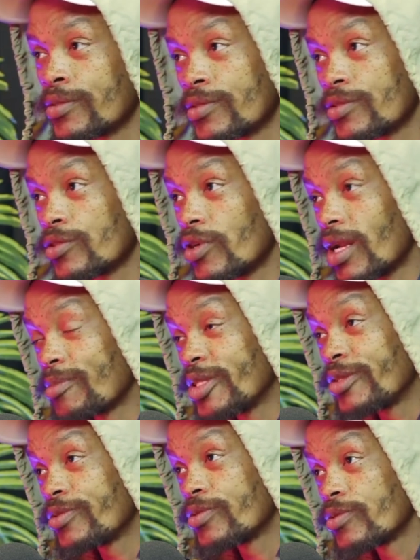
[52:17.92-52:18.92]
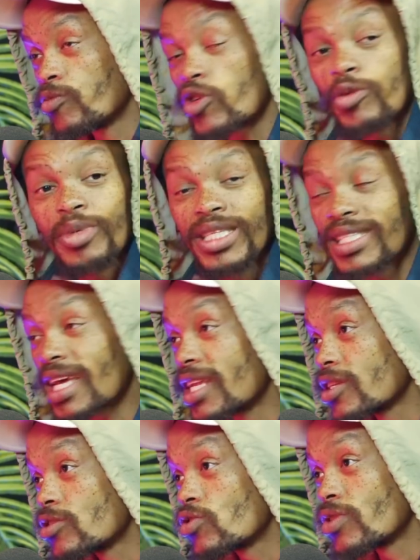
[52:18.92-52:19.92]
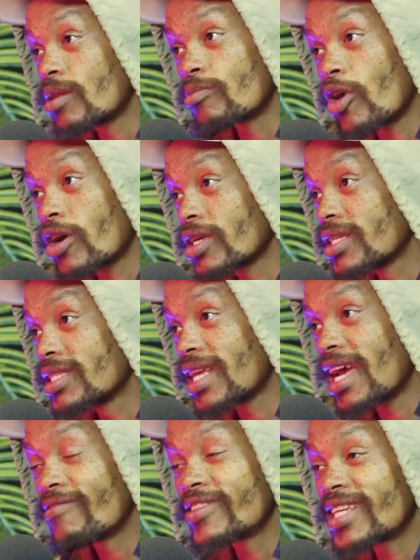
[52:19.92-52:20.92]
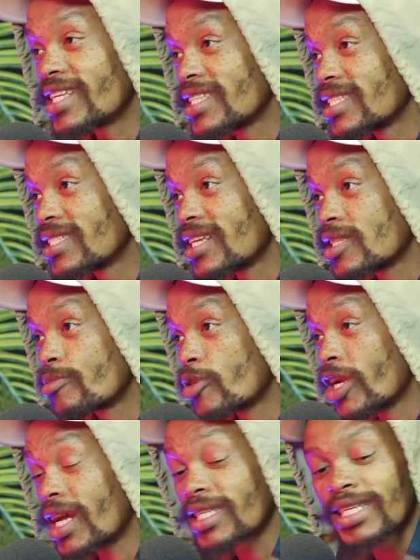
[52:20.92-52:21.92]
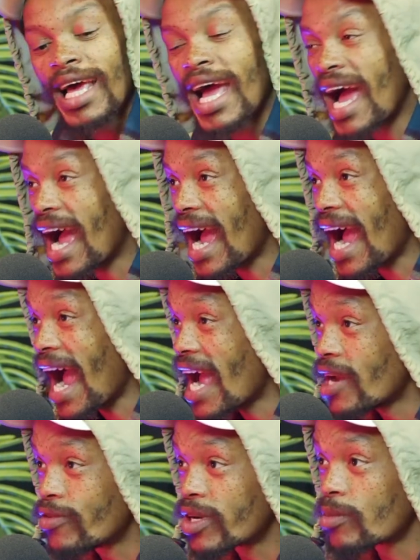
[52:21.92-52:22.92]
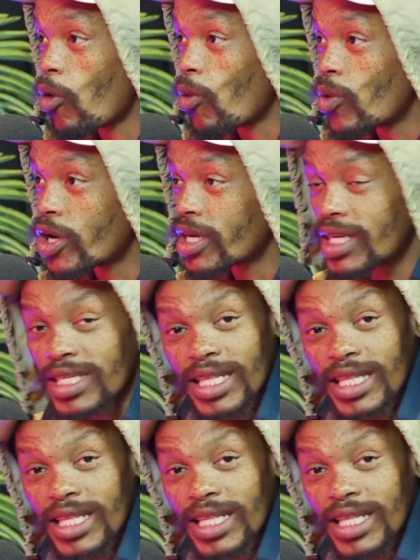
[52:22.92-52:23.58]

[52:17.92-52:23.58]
You know what I mean? We could be selling to that market, advertising such products, hiring more workers at